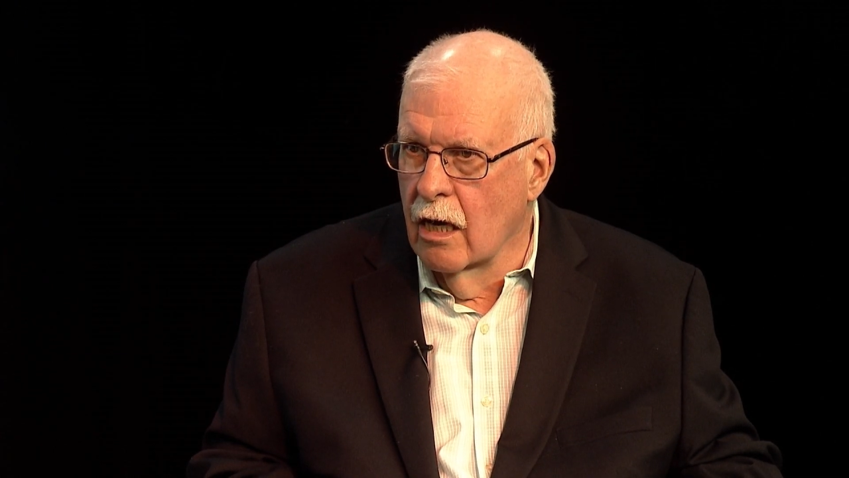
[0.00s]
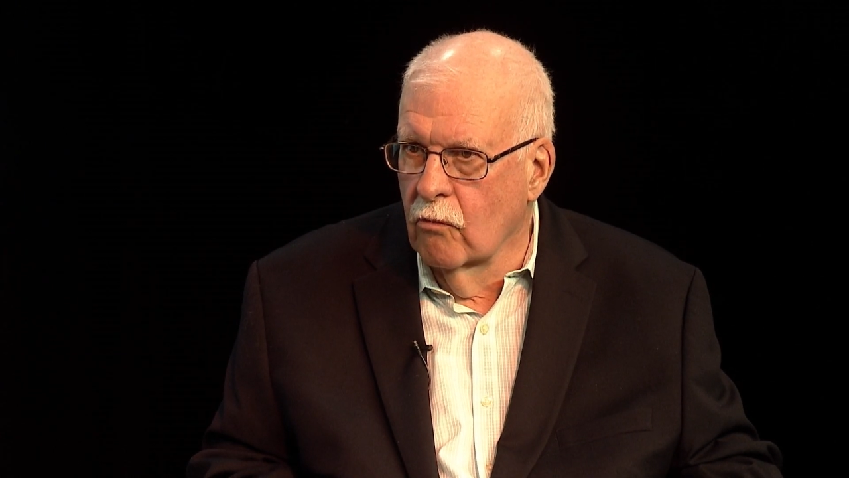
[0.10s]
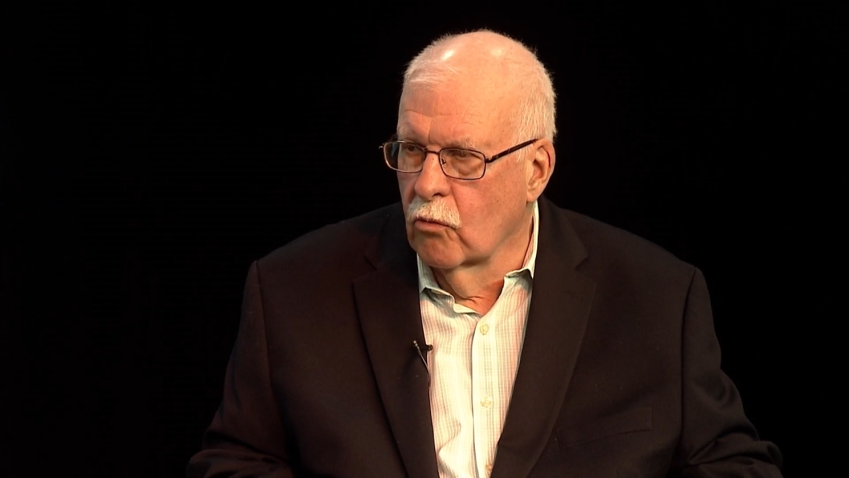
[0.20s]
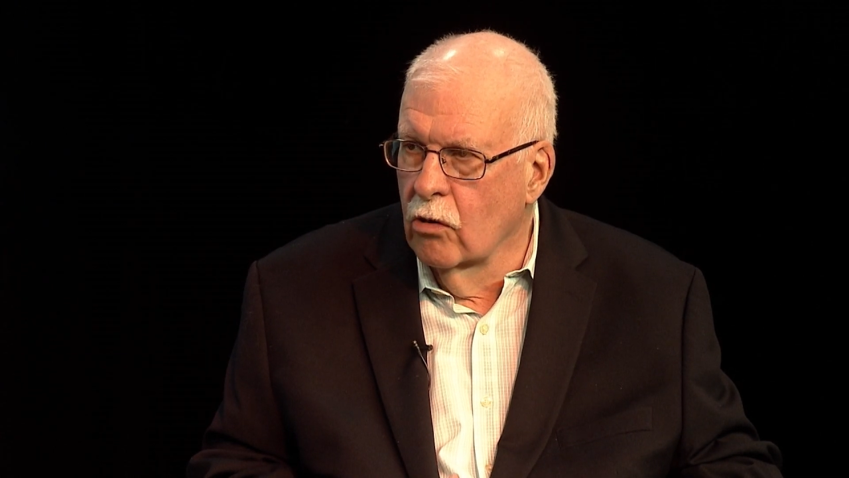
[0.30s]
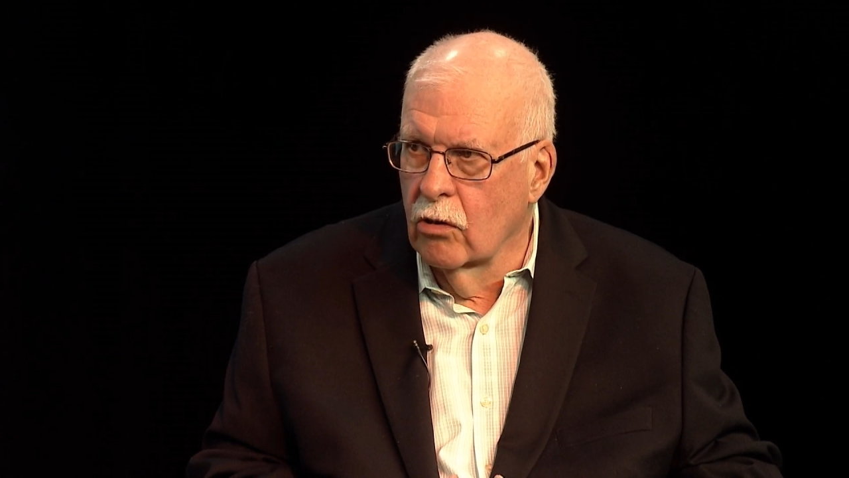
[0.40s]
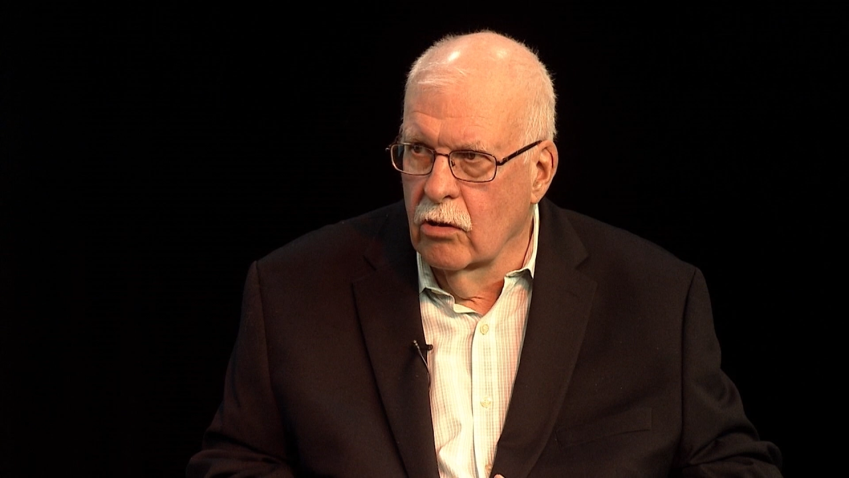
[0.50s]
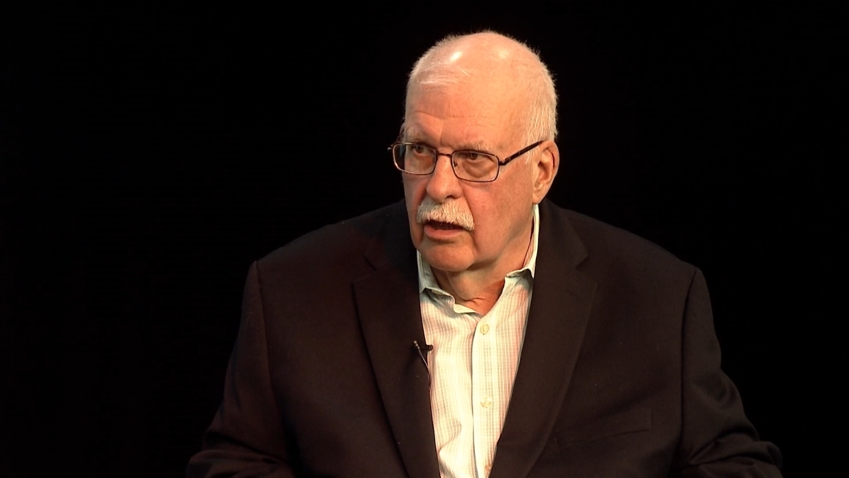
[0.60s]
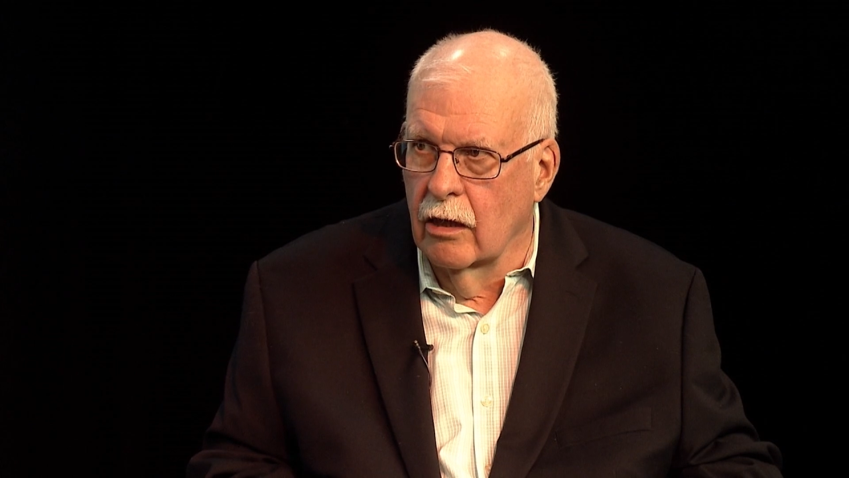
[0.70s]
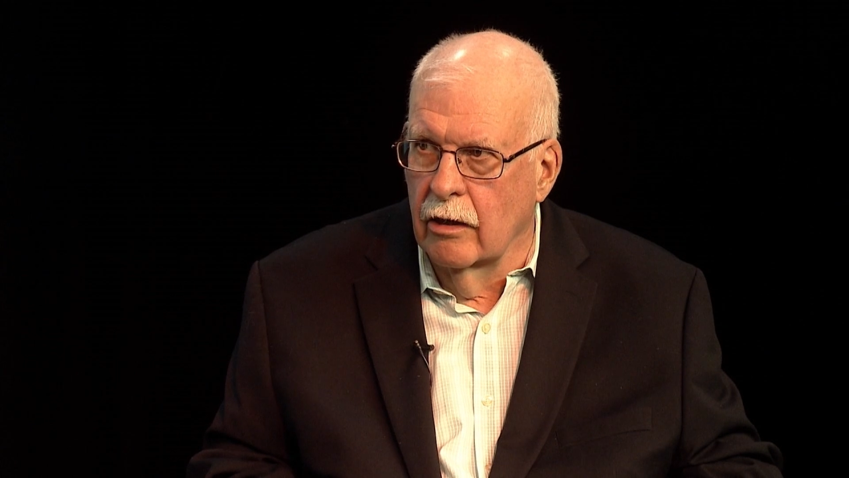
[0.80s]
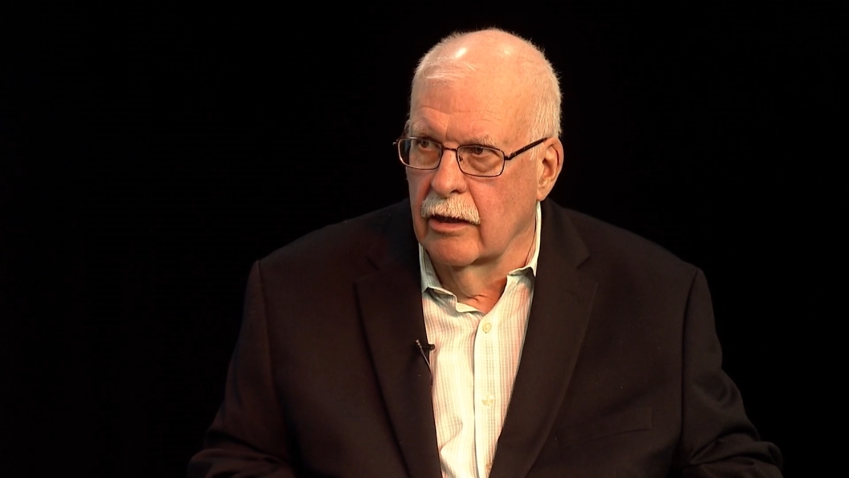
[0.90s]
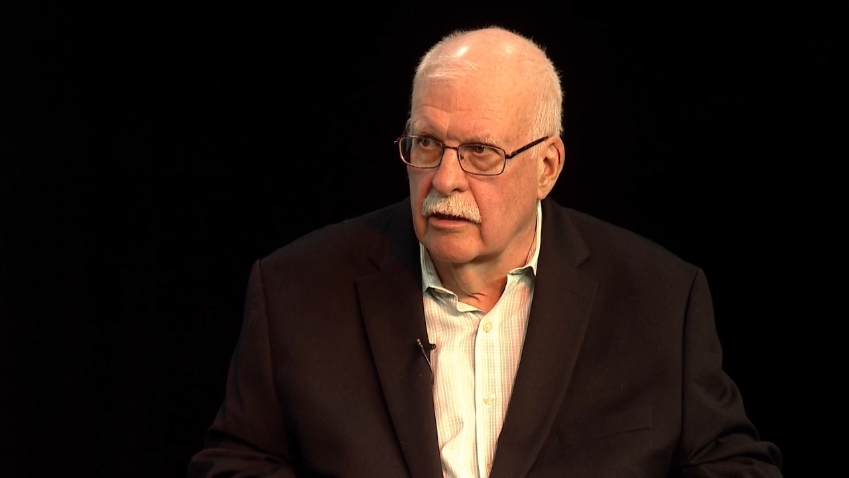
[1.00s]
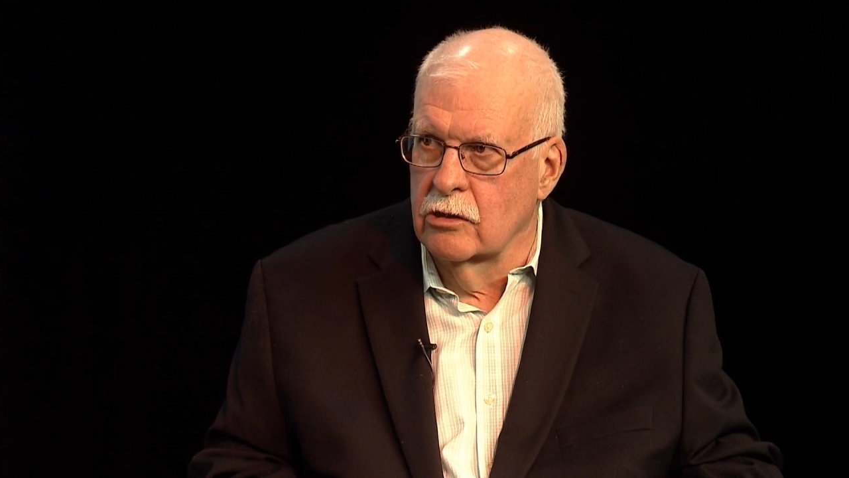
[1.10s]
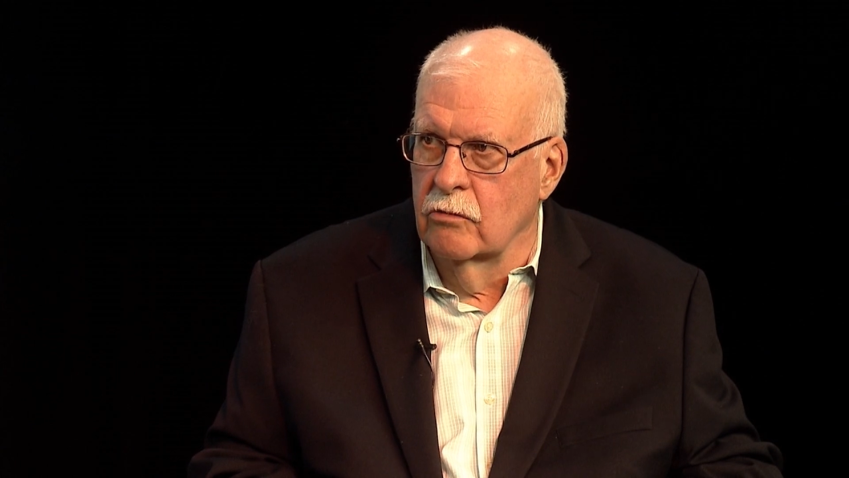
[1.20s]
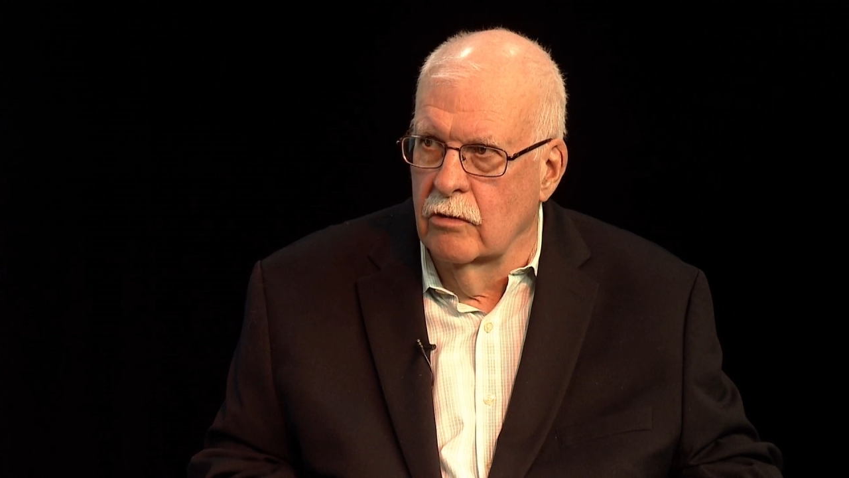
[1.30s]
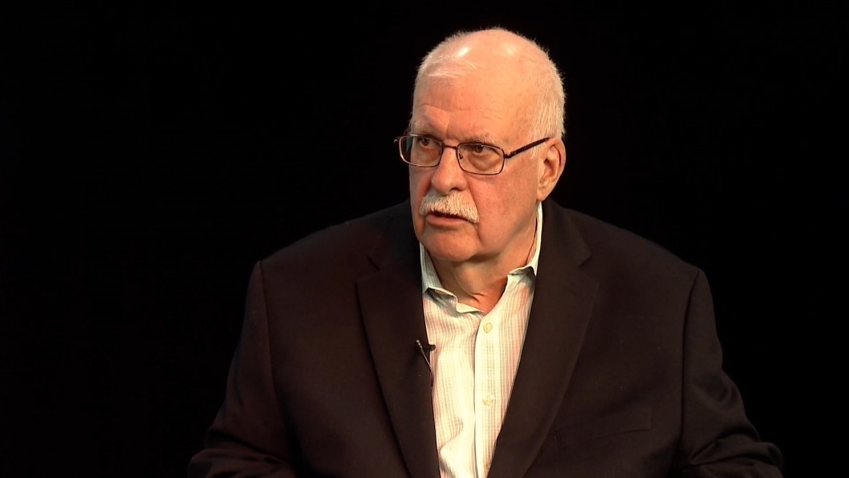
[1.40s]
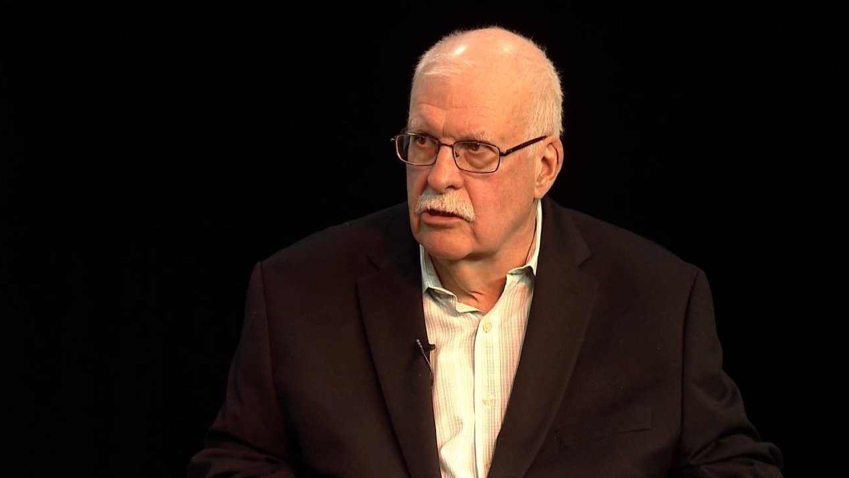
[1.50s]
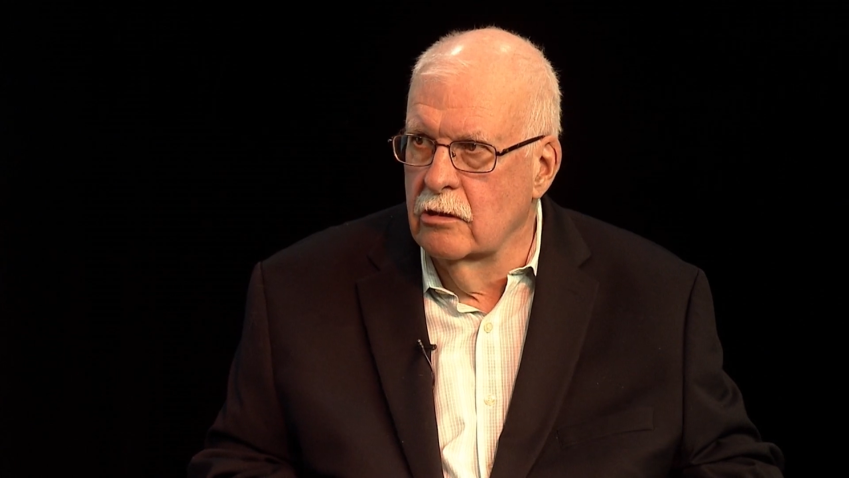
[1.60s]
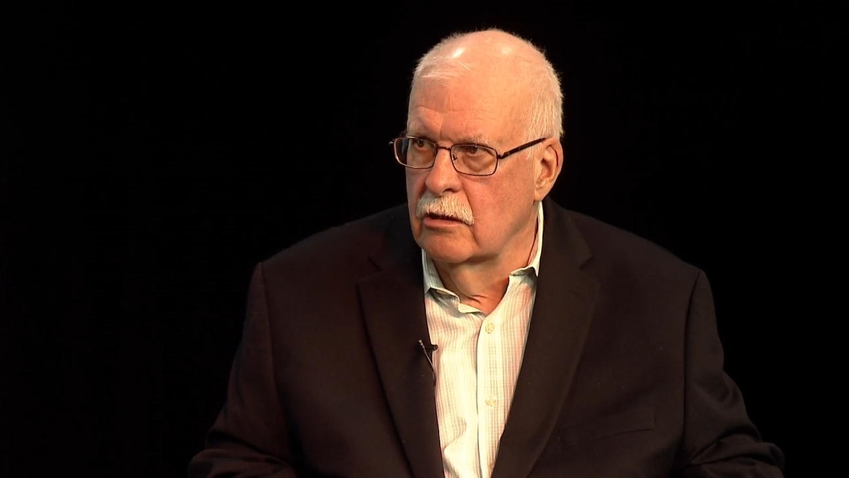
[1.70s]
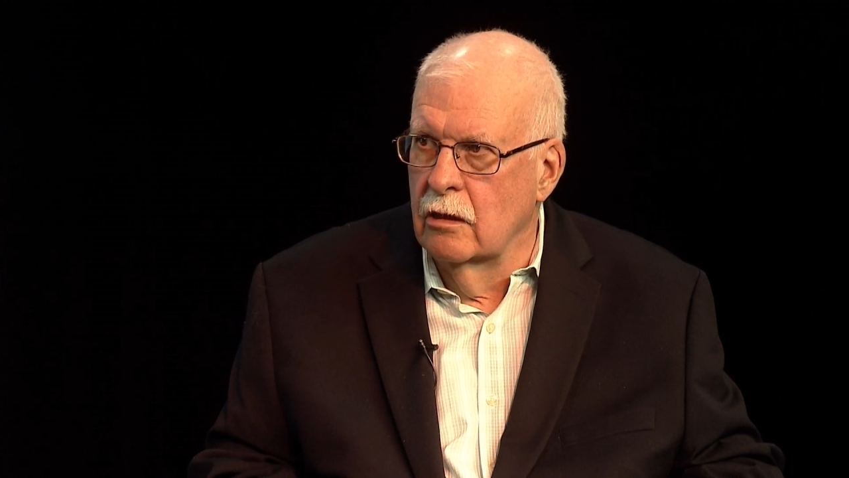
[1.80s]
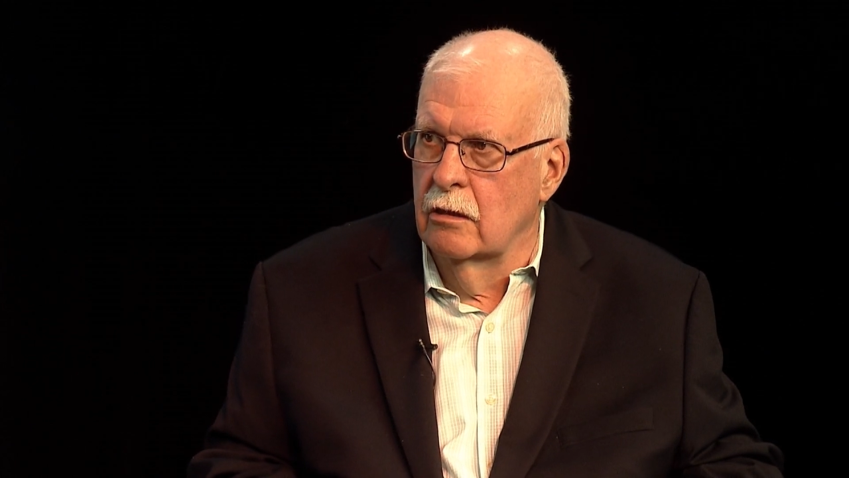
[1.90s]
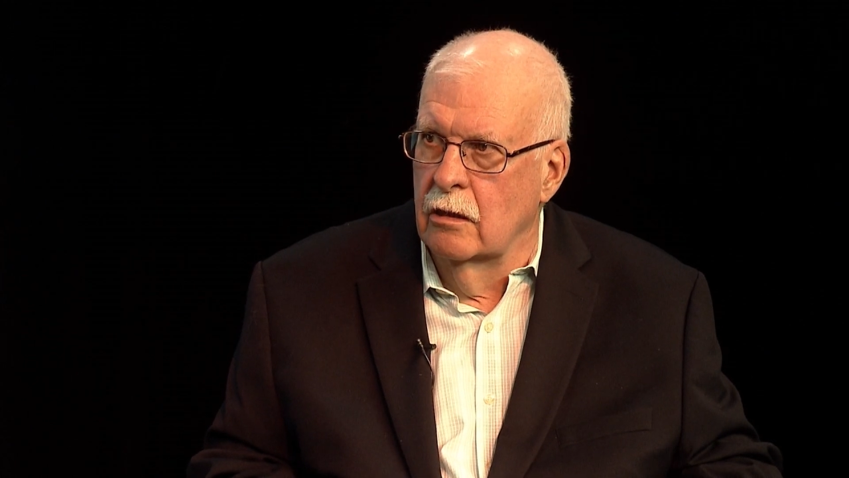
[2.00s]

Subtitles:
lot of rural areas in which